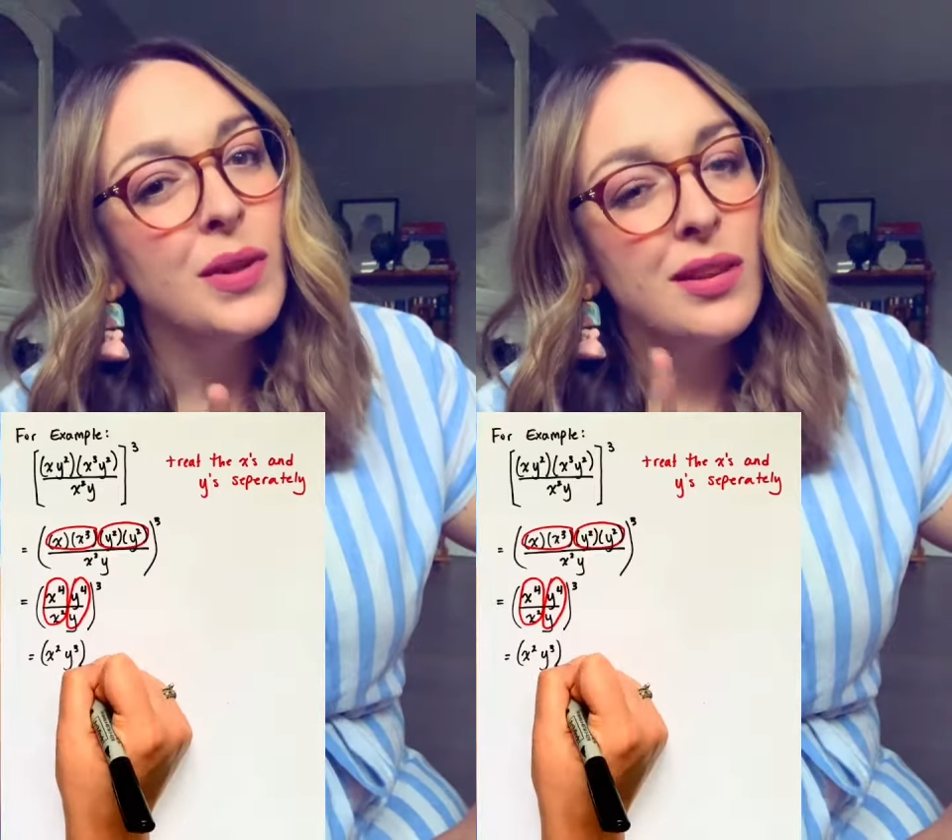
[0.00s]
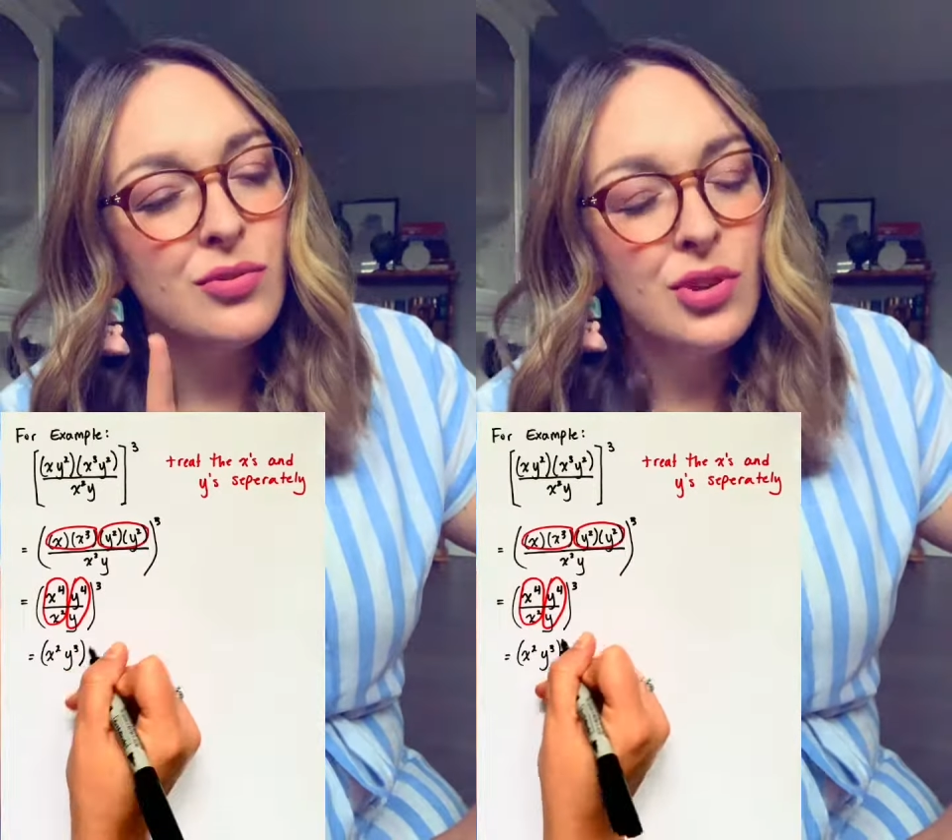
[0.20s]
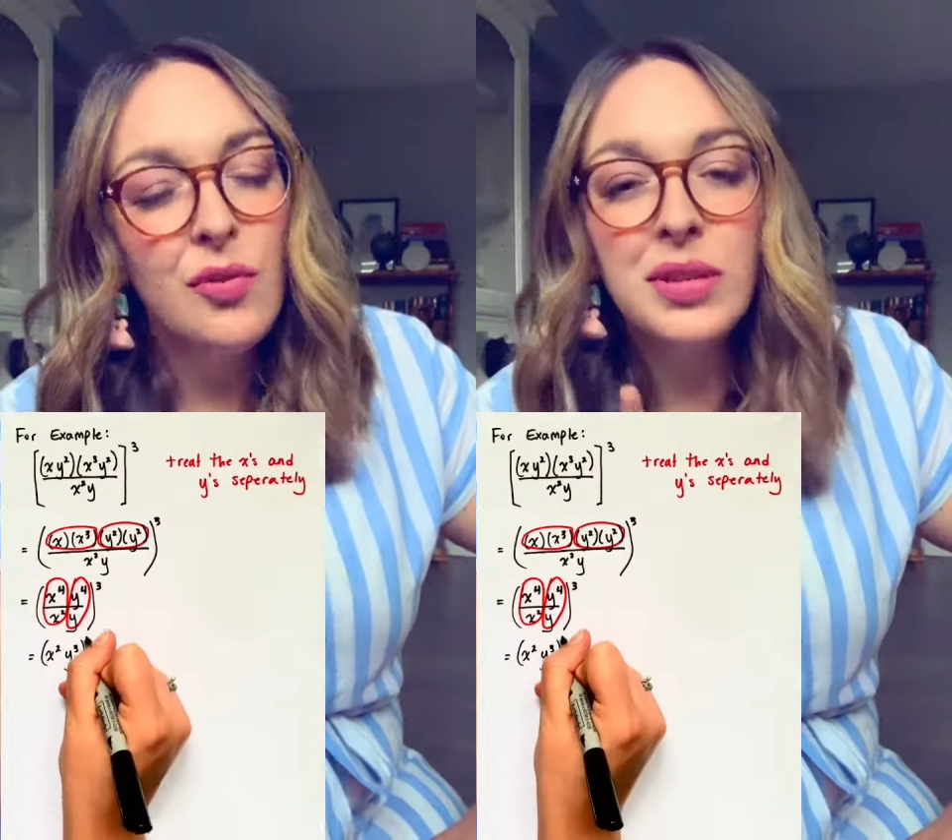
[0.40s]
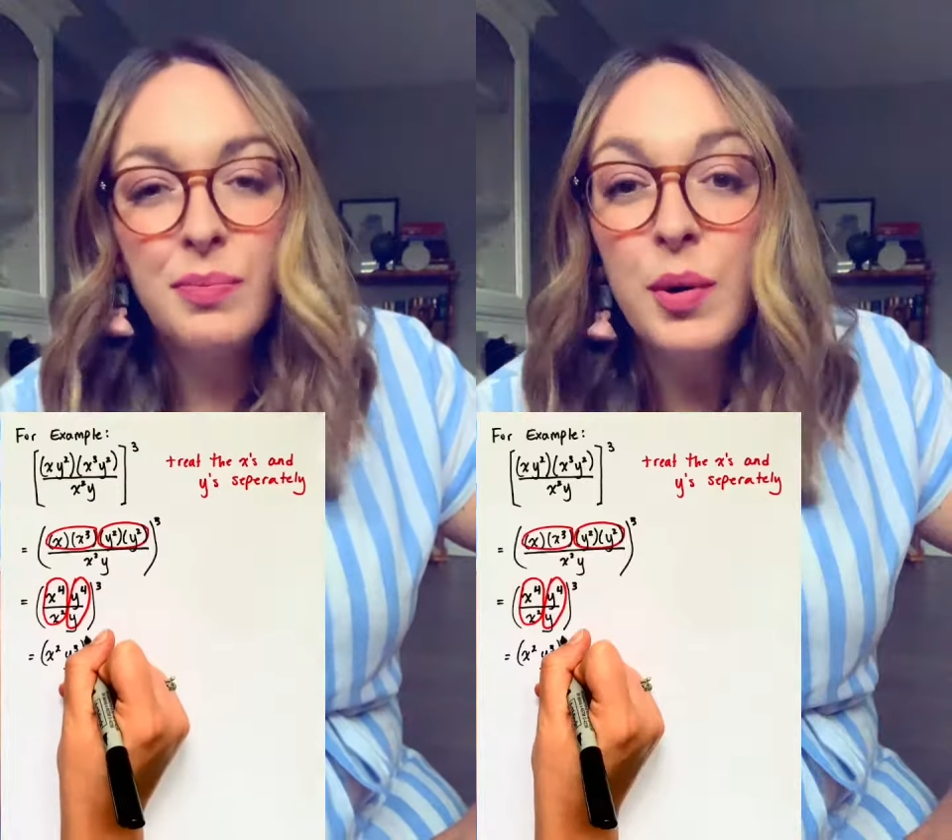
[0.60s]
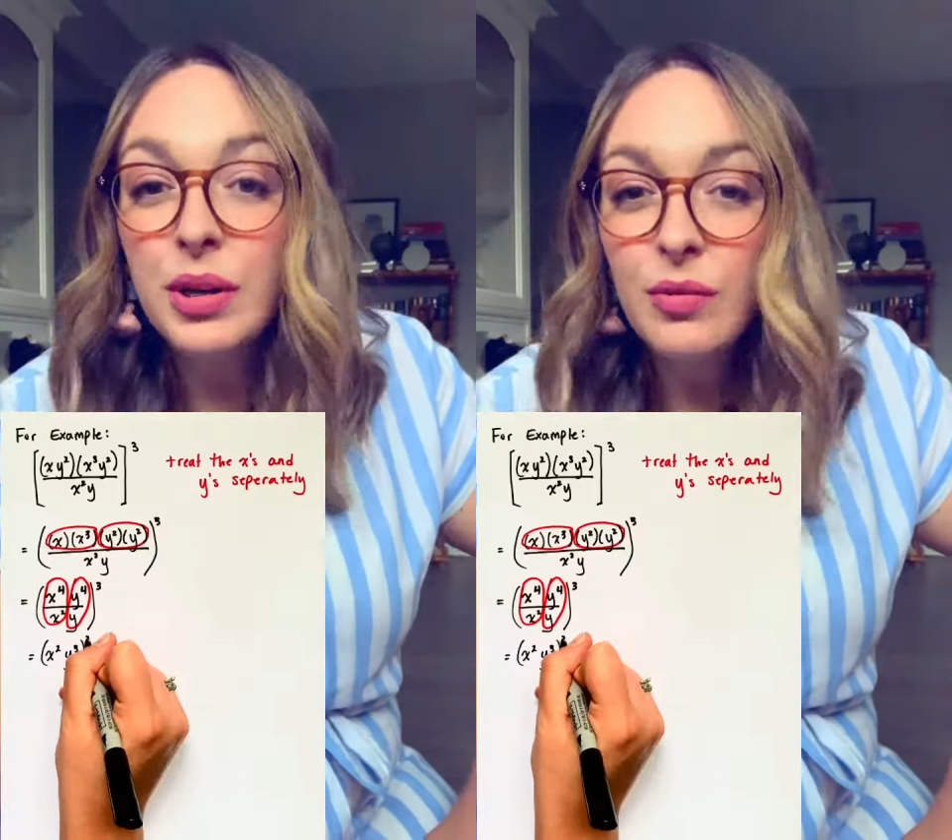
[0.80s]
When there's no
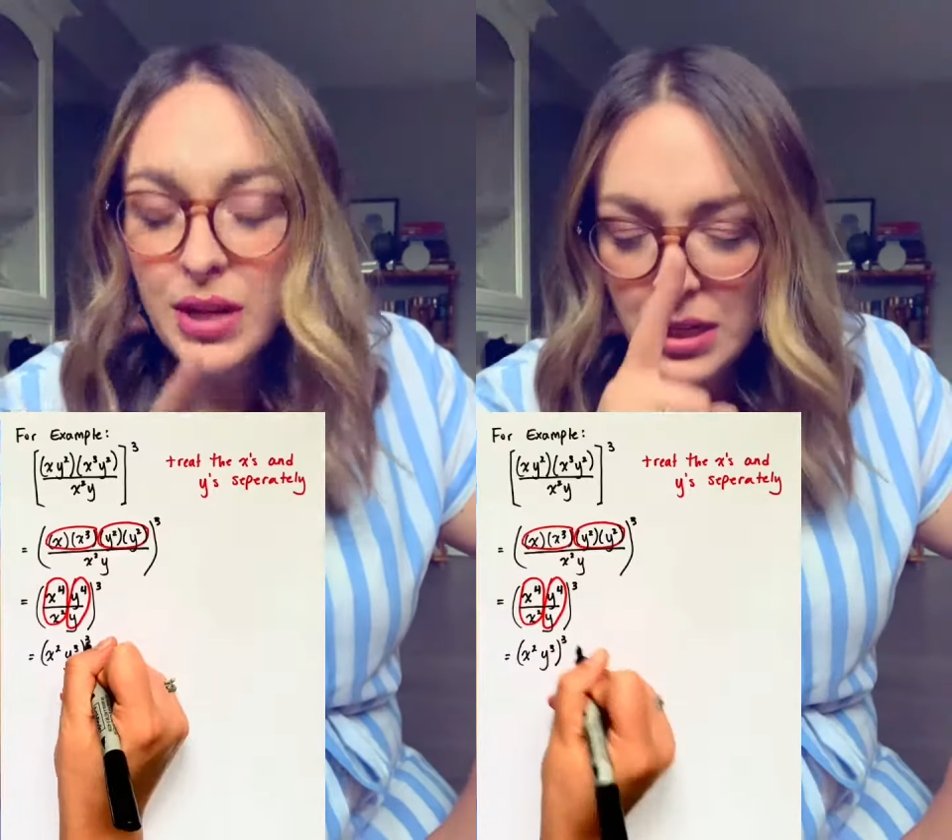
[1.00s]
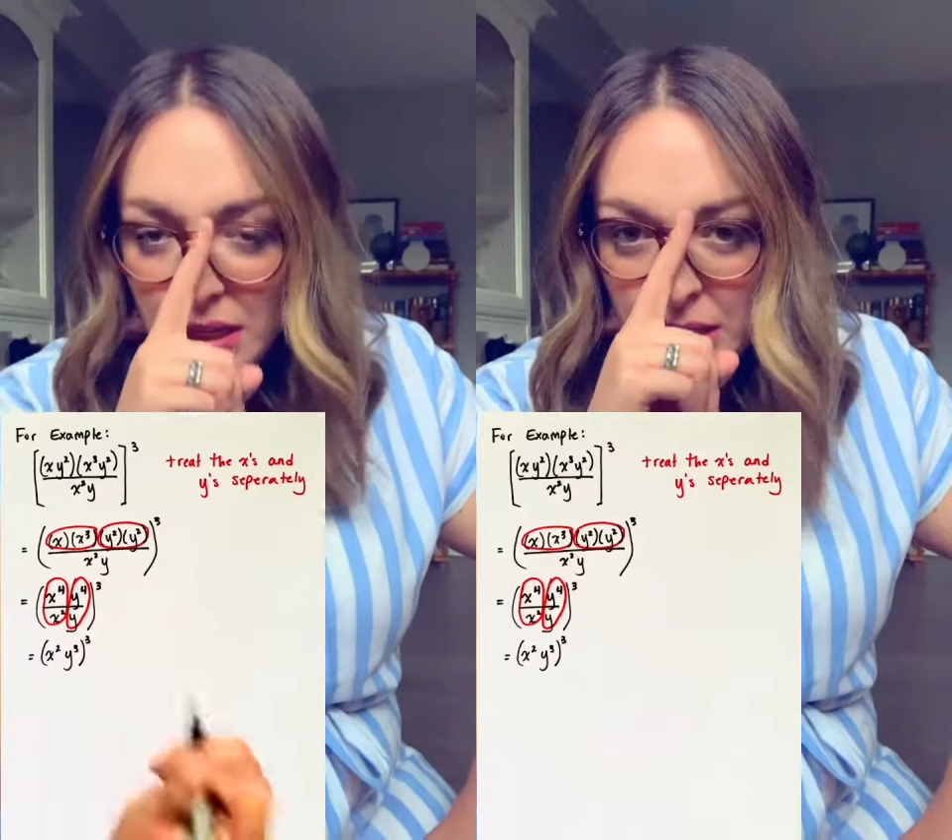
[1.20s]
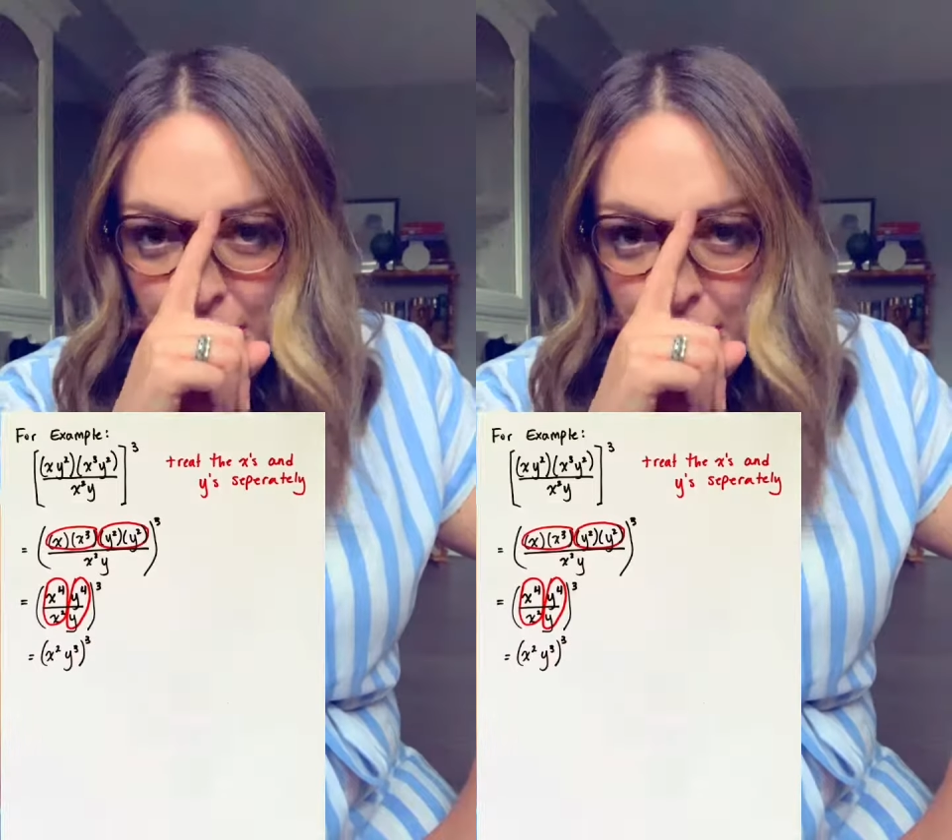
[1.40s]
exponent written,